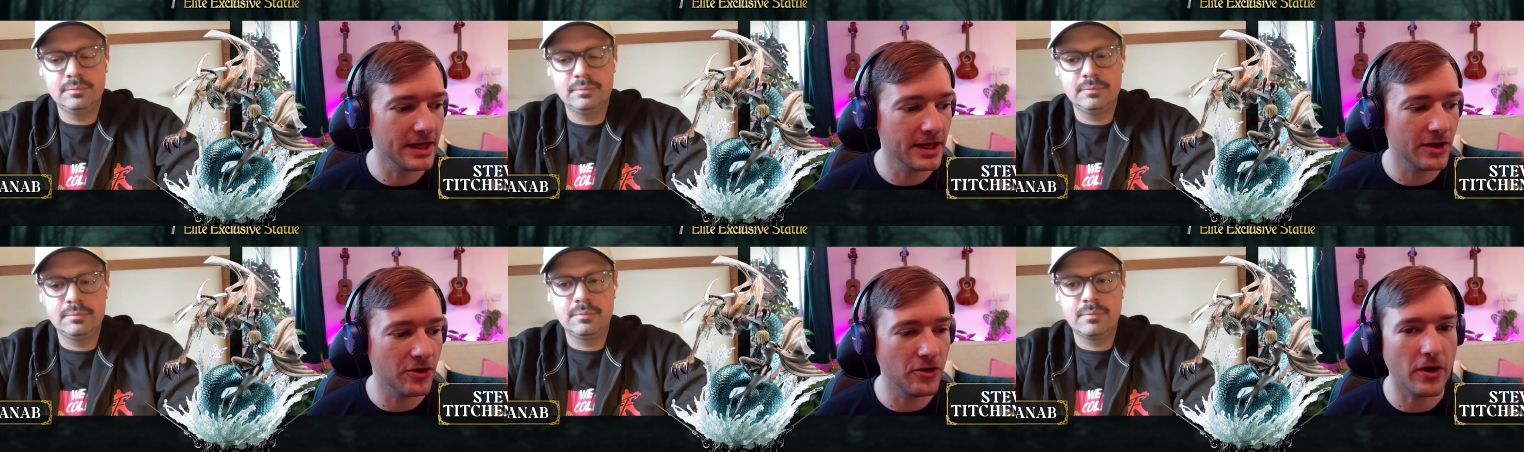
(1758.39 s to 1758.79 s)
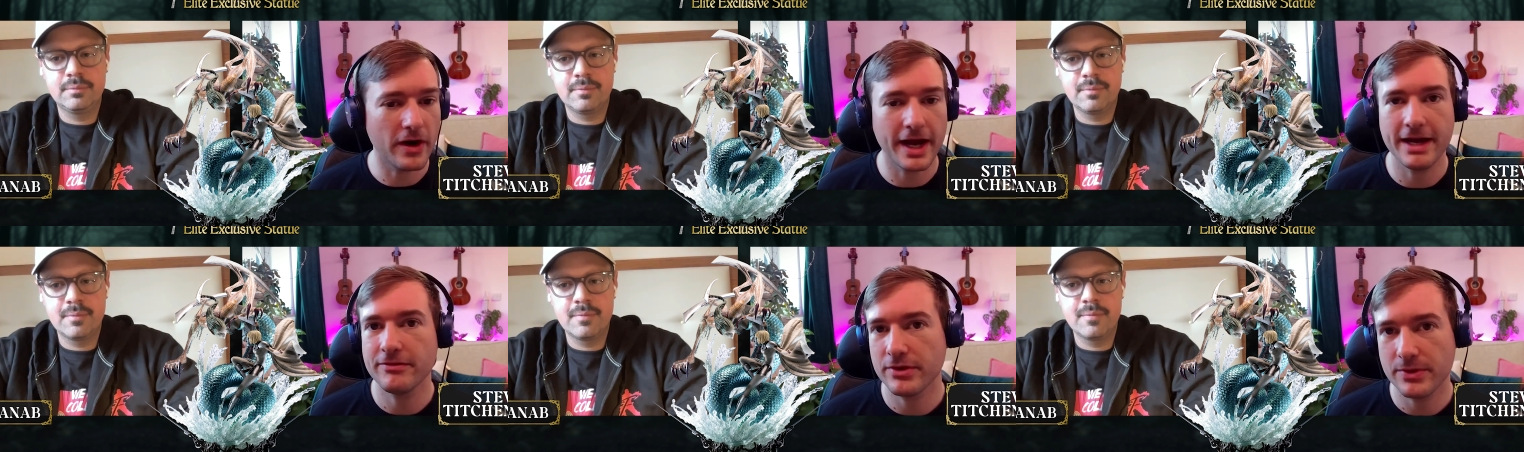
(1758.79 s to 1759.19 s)
Speaker 1: not
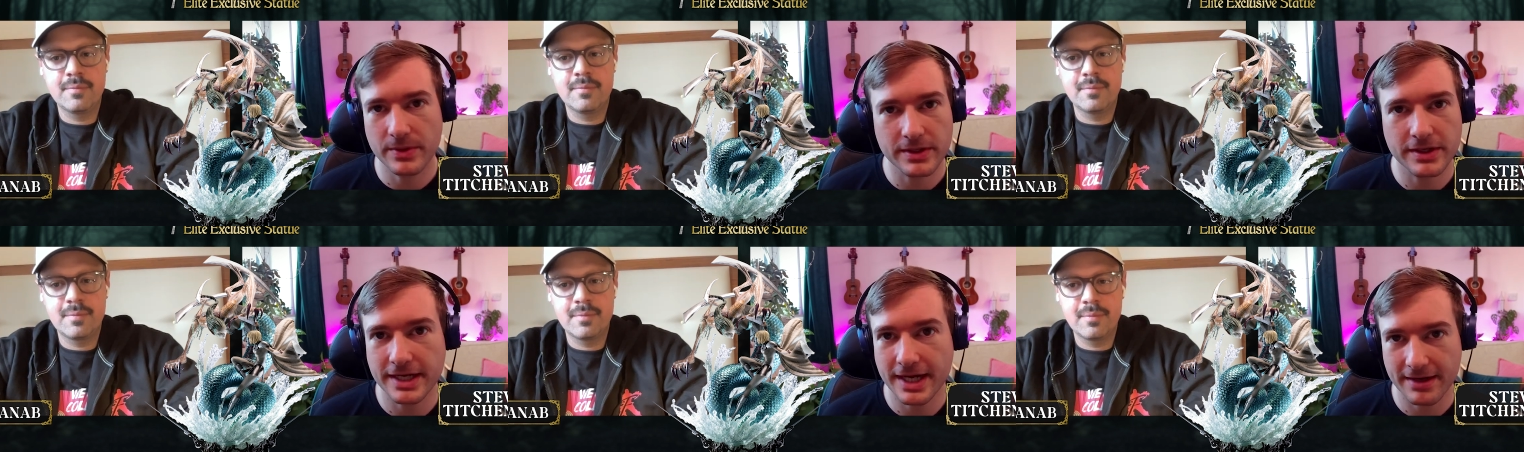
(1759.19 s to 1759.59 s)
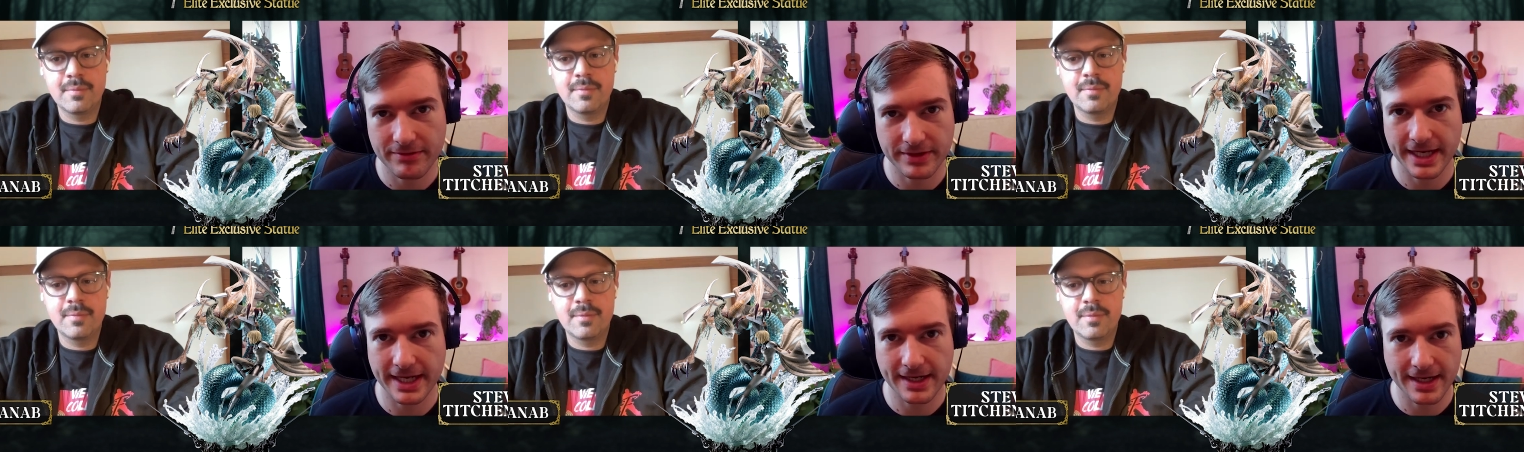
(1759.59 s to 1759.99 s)
everyone can have in
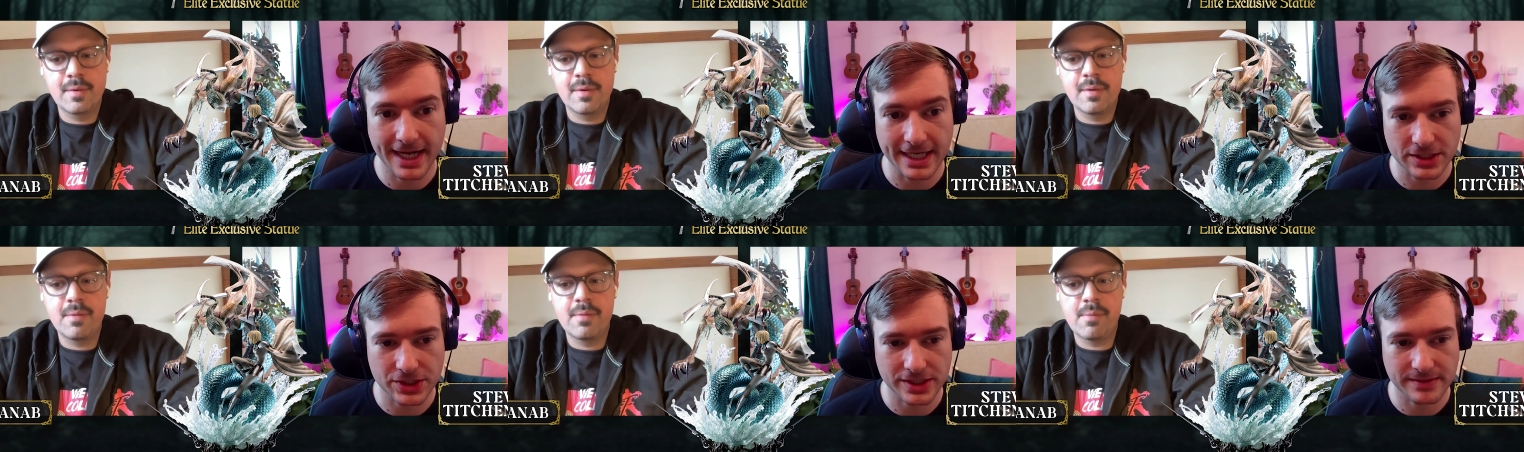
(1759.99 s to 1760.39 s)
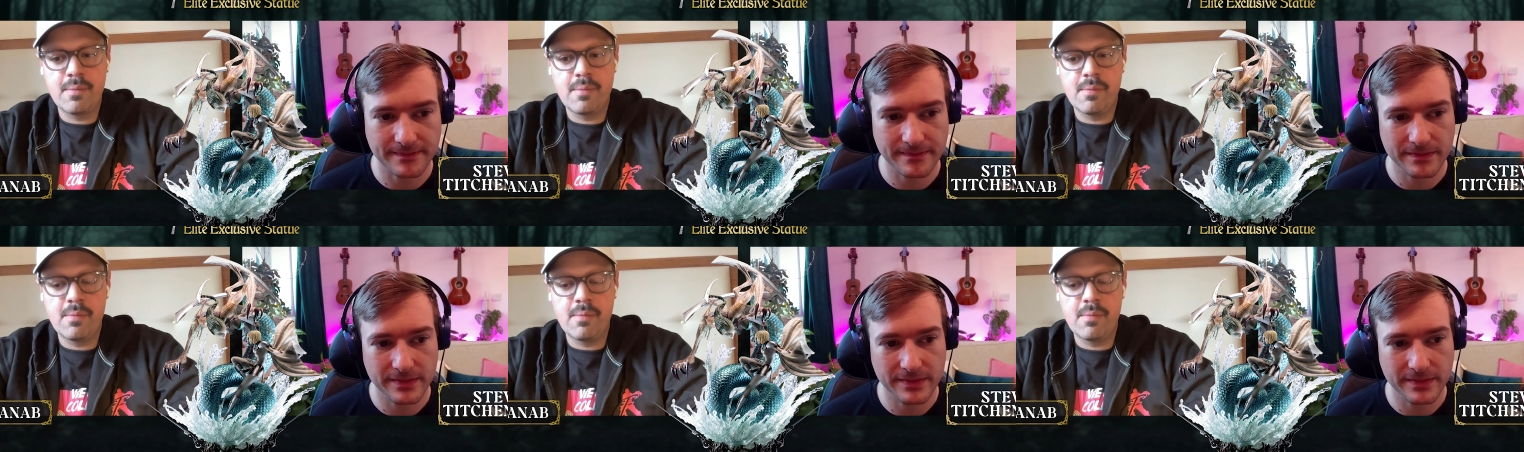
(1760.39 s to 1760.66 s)
their collection.